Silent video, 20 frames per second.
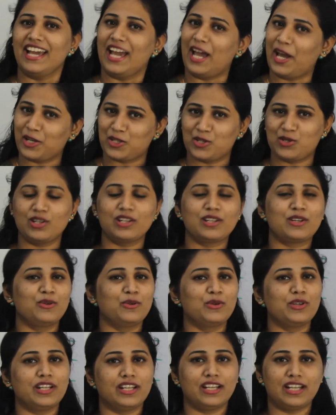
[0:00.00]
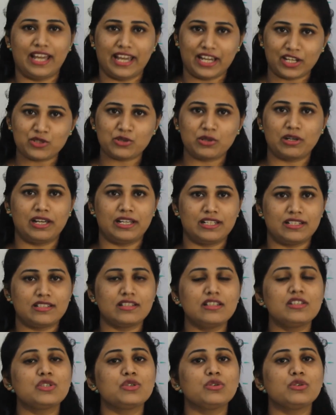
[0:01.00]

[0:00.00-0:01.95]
actual code, actual answer.